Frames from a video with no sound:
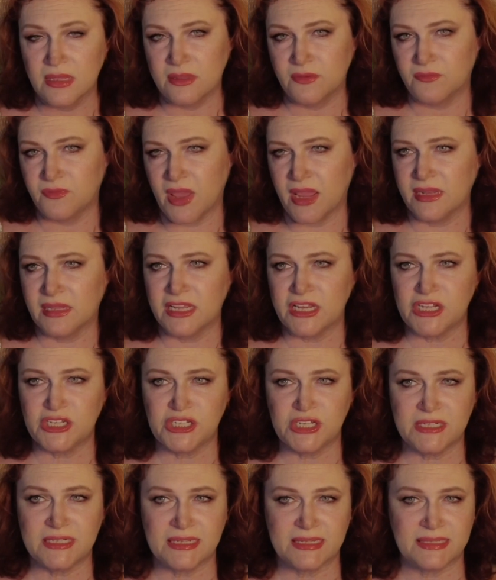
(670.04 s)
Finally,
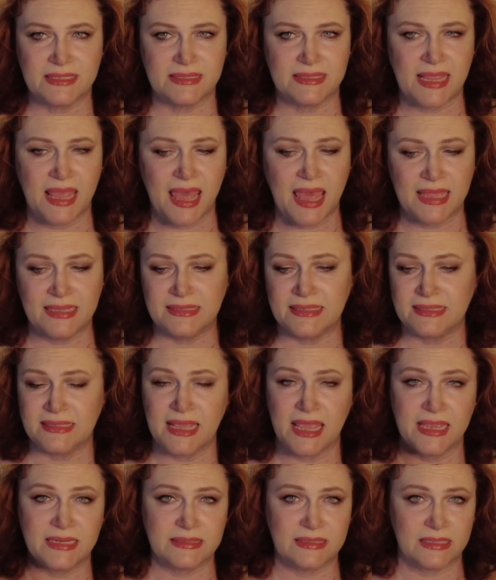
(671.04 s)
she decides
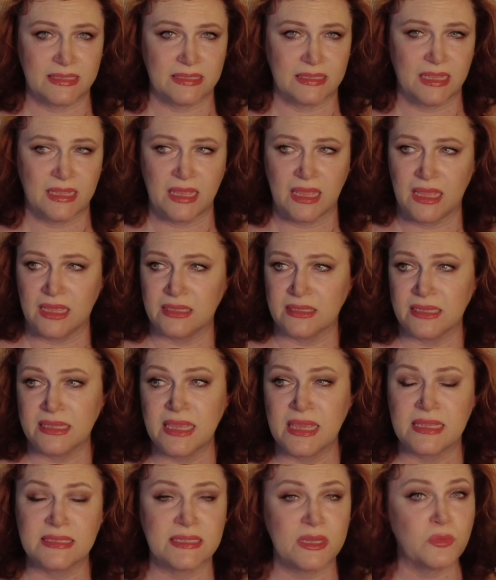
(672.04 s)
that,
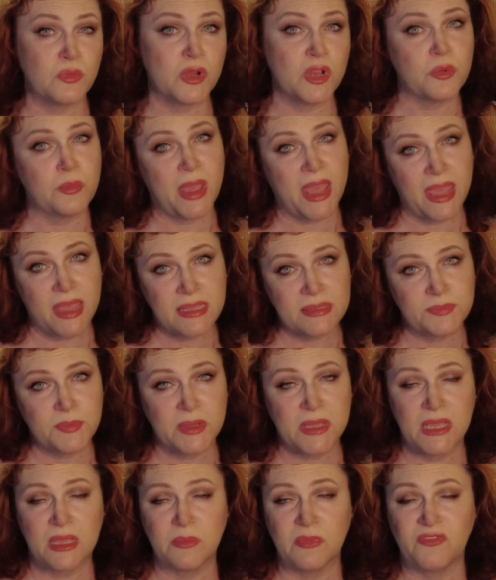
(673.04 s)
yes, a room has
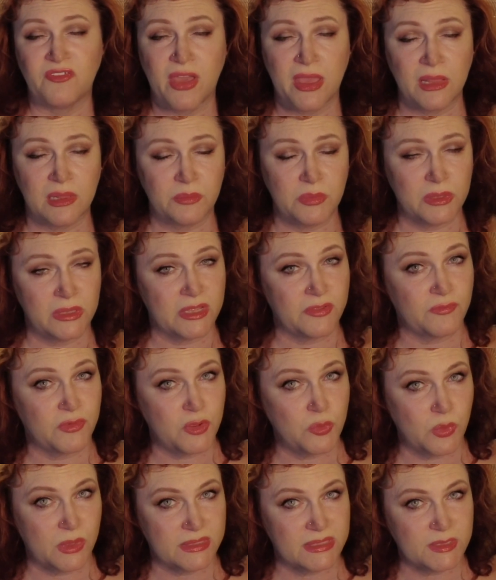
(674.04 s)
become available if
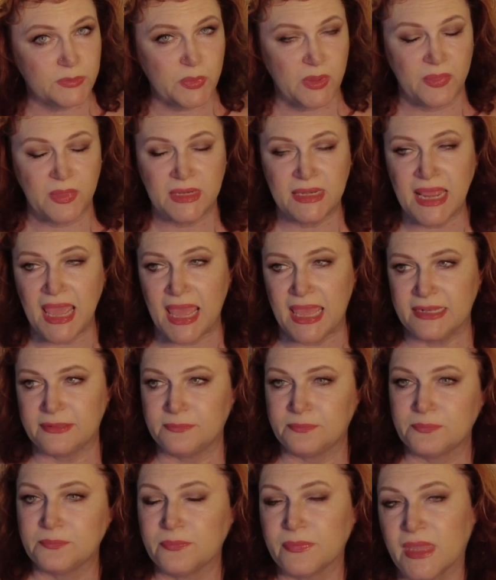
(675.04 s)
you want to spend the night.
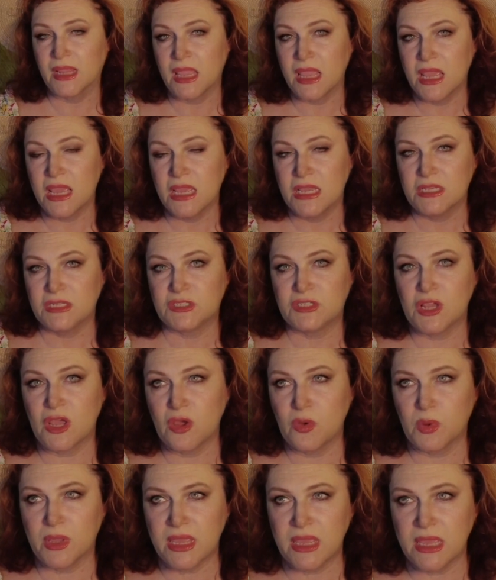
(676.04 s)

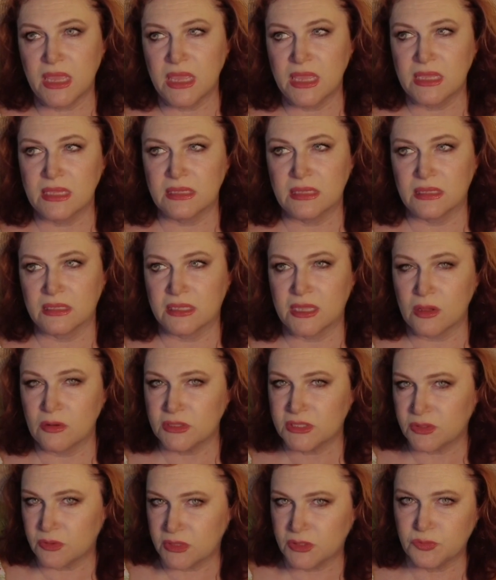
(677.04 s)
So he
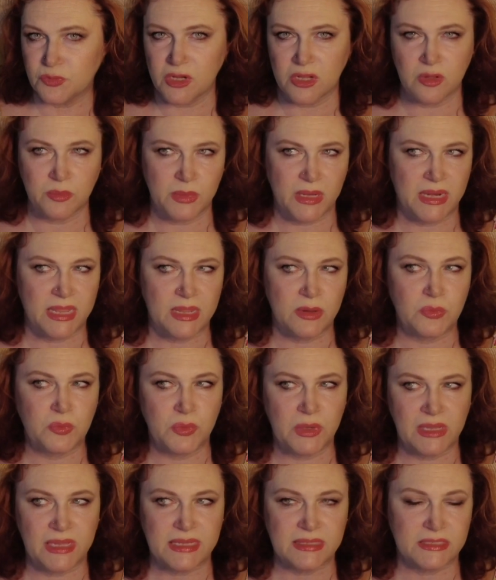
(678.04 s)
goes to his room and he
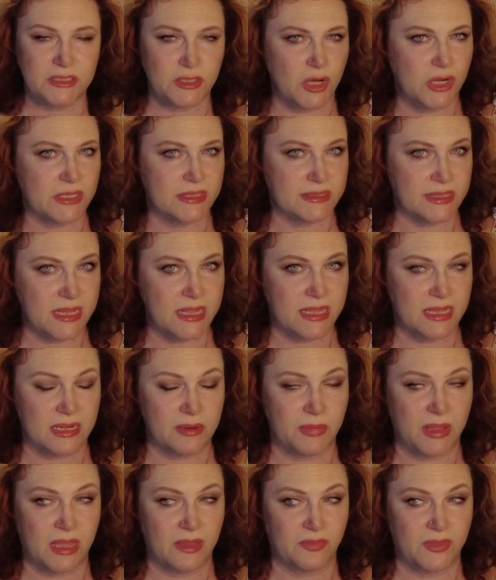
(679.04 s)
really starts thinking
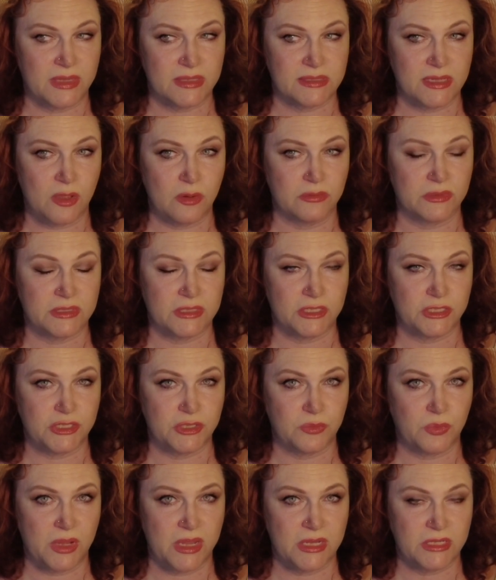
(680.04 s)
about this whole
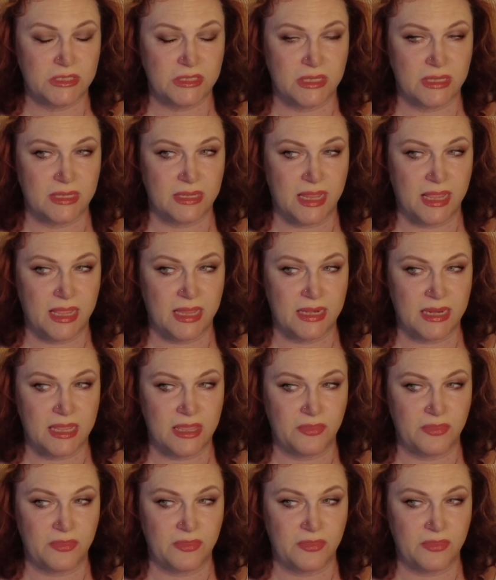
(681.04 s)
situation, and he